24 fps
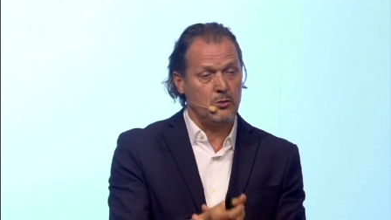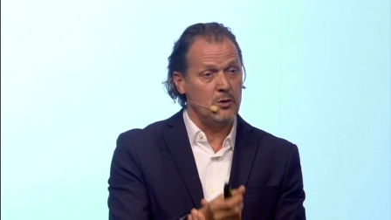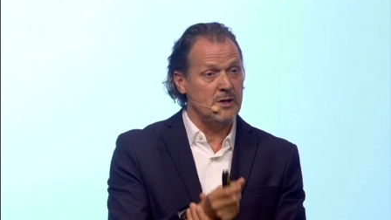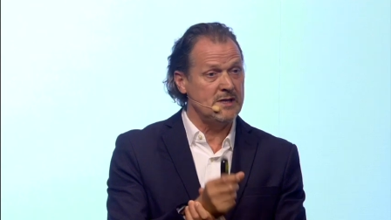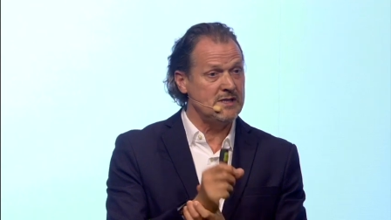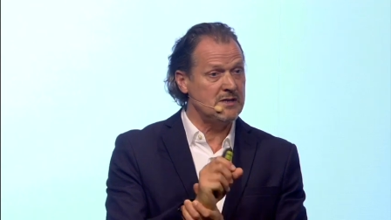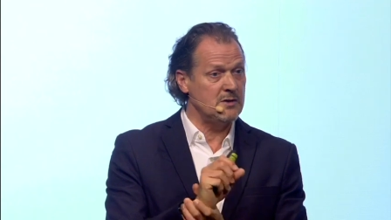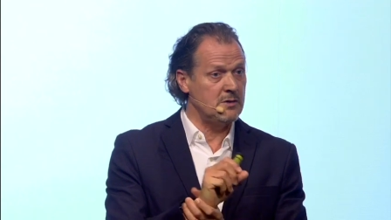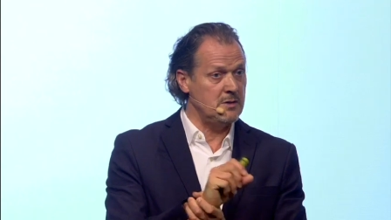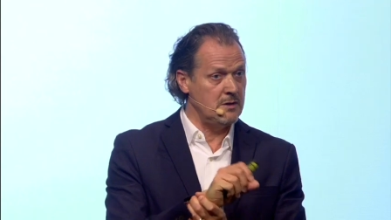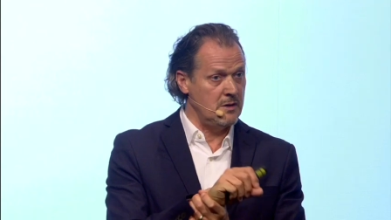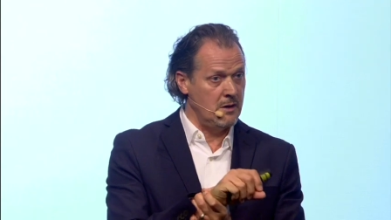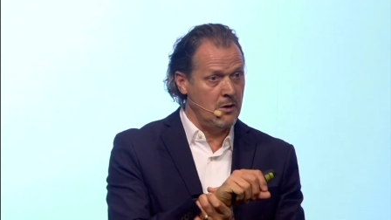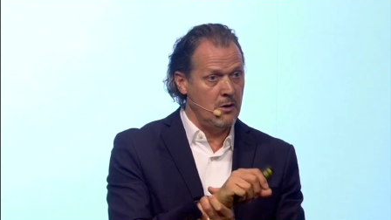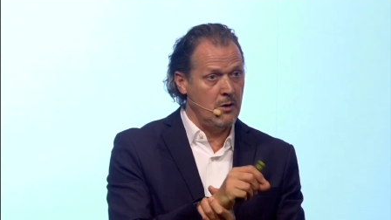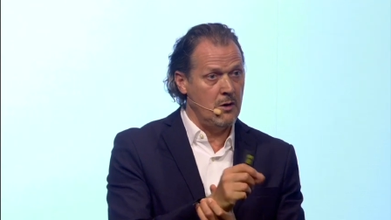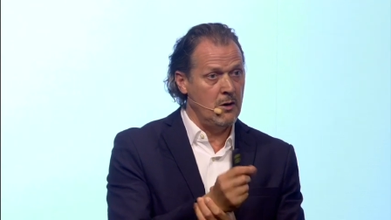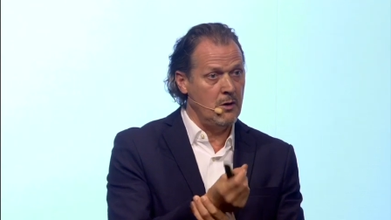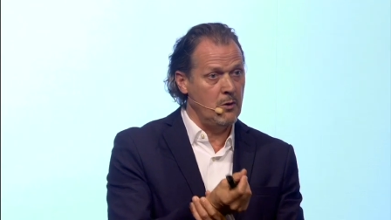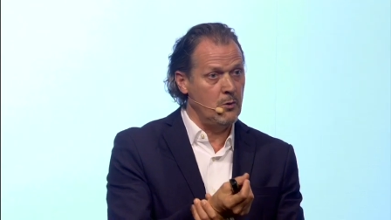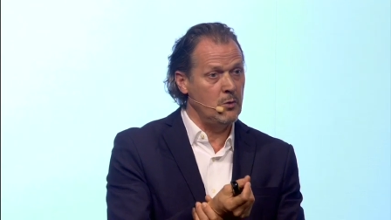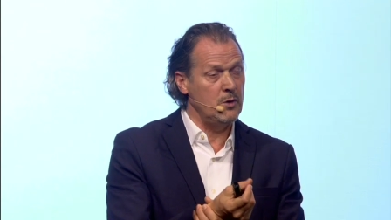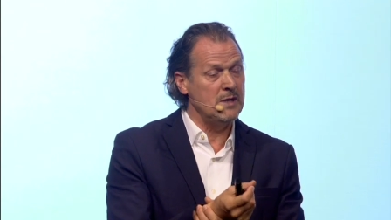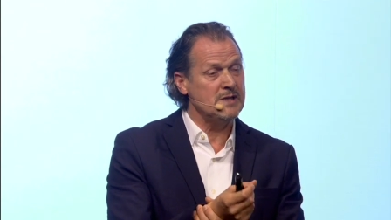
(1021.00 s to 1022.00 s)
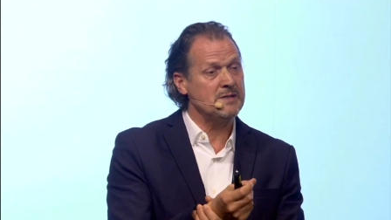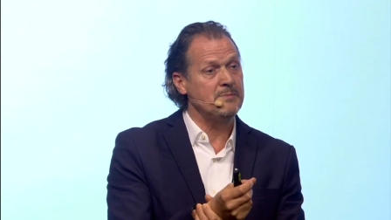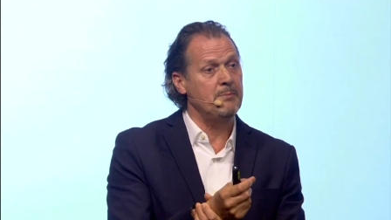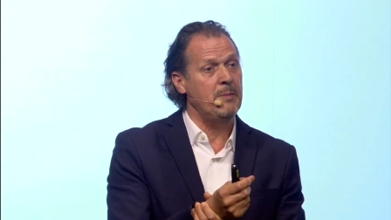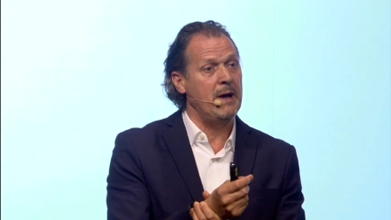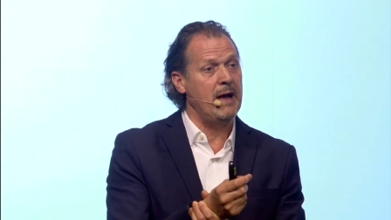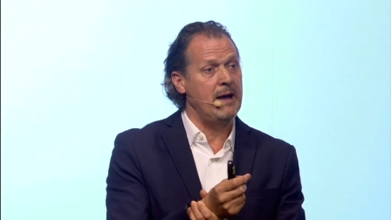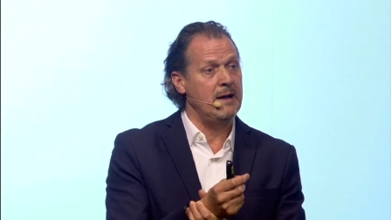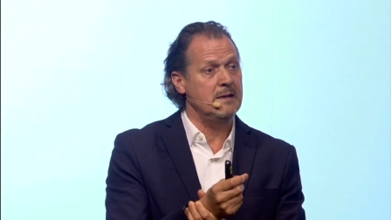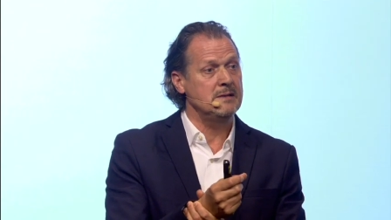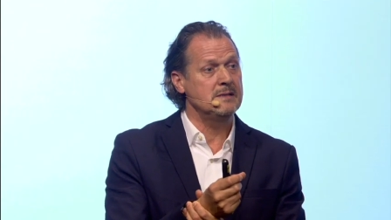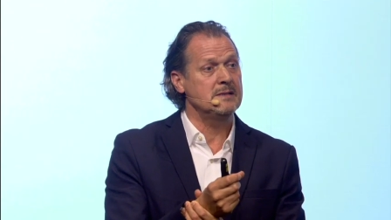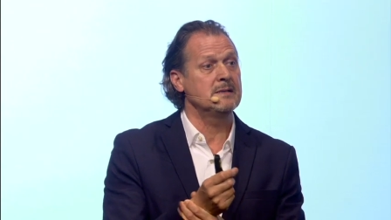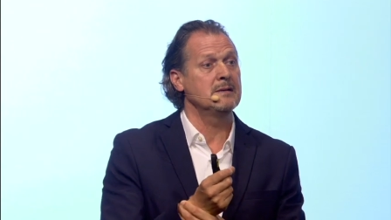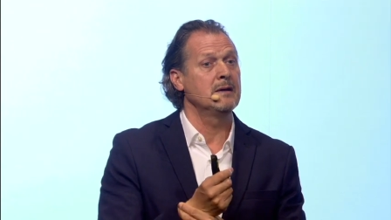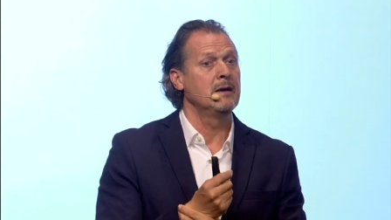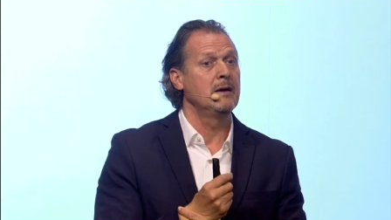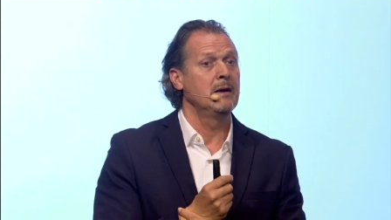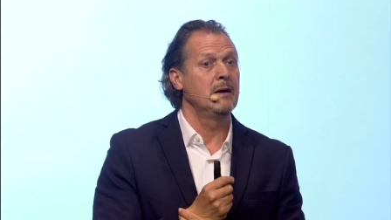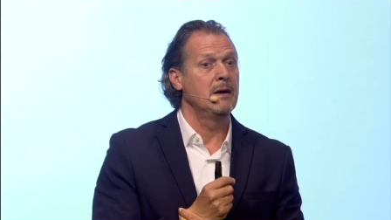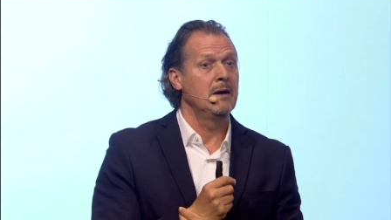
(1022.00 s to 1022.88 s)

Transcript: wrist, uh, wristbands